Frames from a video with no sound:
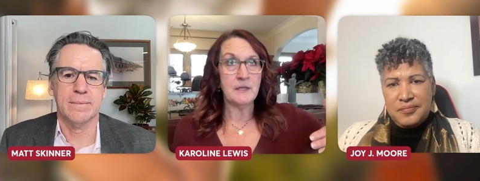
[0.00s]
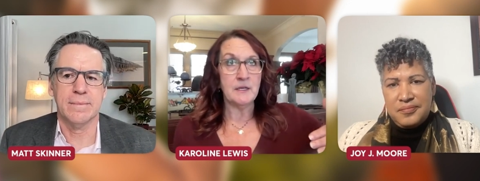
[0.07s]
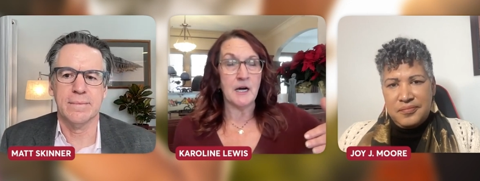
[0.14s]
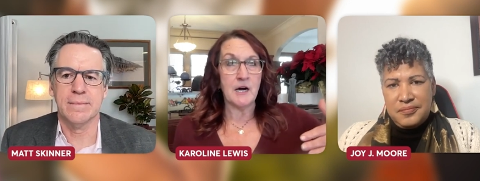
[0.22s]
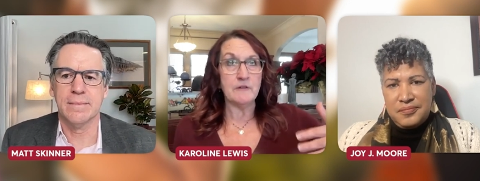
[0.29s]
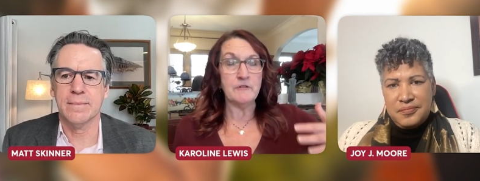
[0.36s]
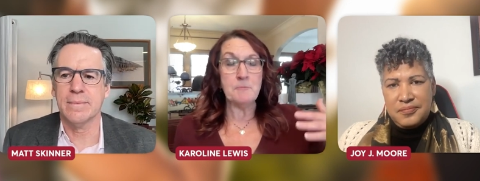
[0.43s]

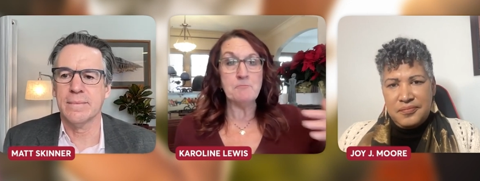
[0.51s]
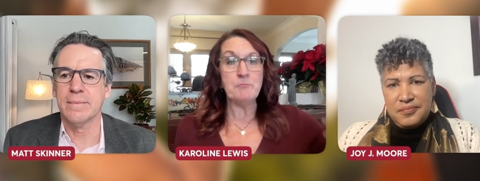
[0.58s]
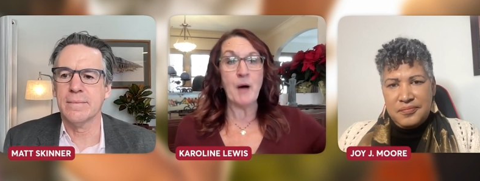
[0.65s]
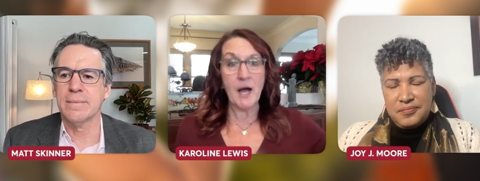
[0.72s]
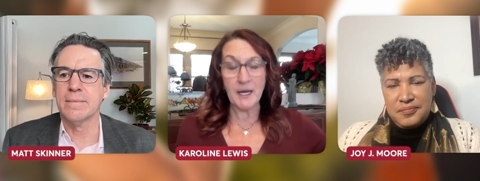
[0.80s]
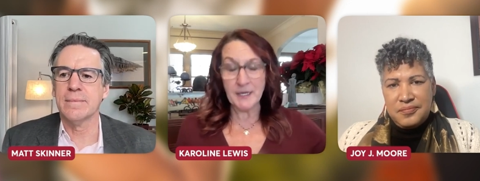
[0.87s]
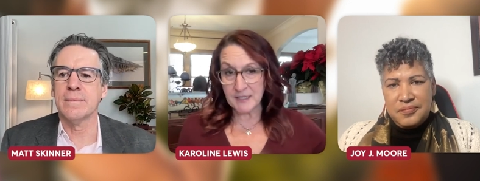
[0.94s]
Speaker 1: of
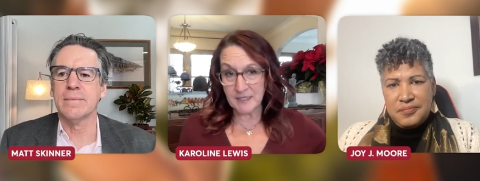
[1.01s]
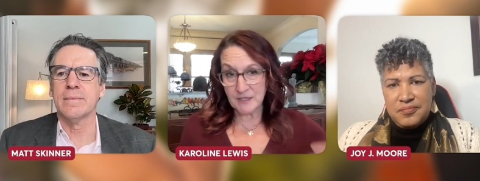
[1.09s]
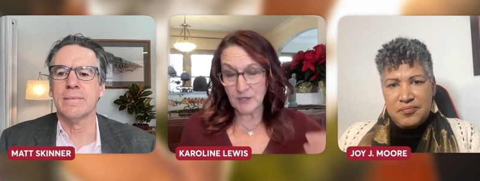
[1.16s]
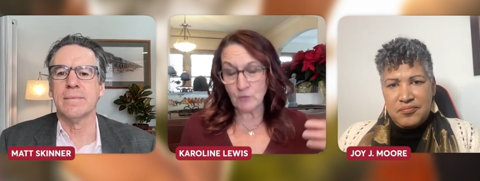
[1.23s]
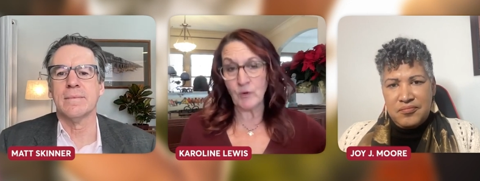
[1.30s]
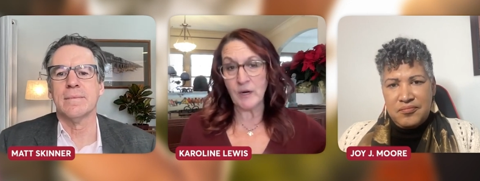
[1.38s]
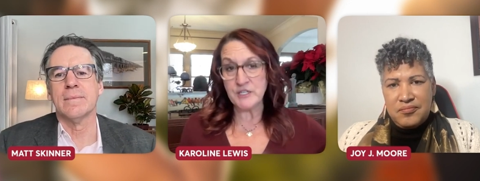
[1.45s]
embodying the
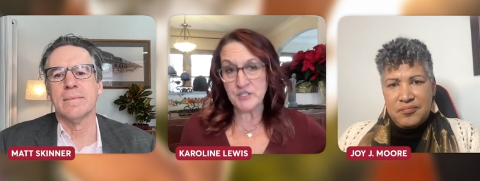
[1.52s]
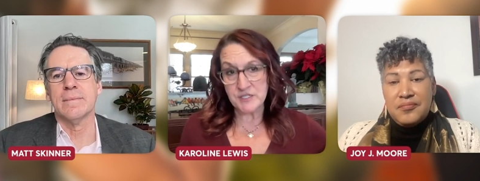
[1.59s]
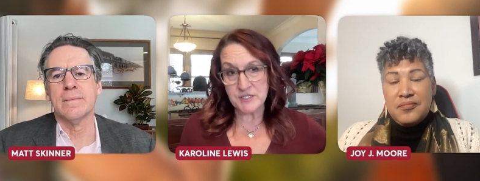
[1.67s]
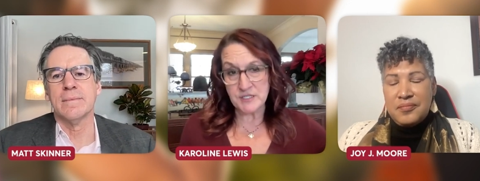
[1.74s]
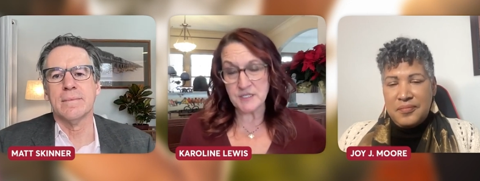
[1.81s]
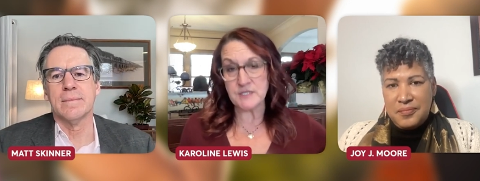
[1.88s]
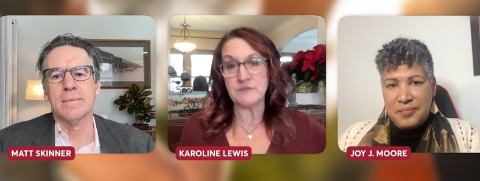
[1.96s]

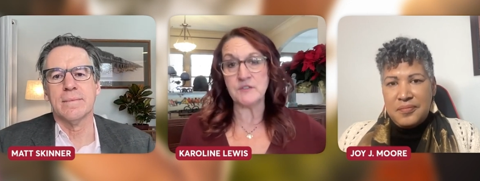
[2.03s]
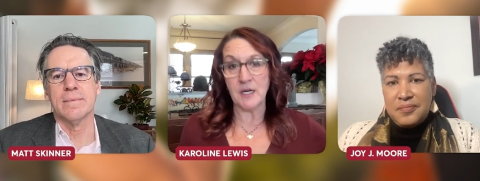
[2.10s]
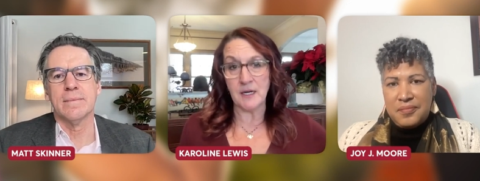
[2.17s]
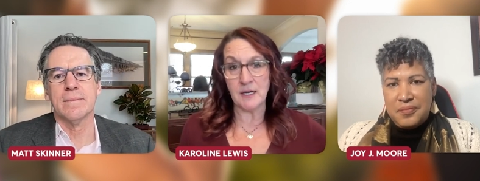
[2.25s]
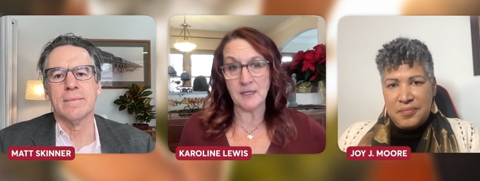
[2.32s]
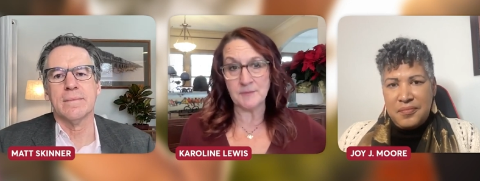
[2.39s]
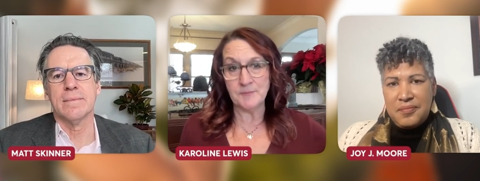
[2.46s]
righteousness of
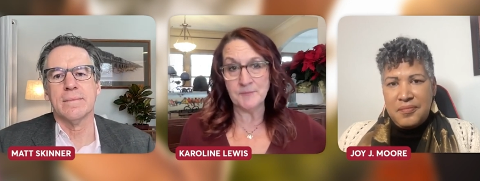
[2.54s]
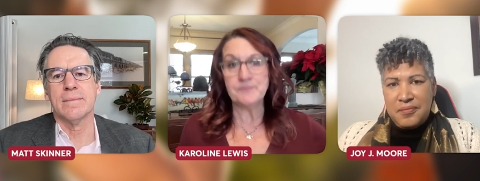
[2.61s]
God?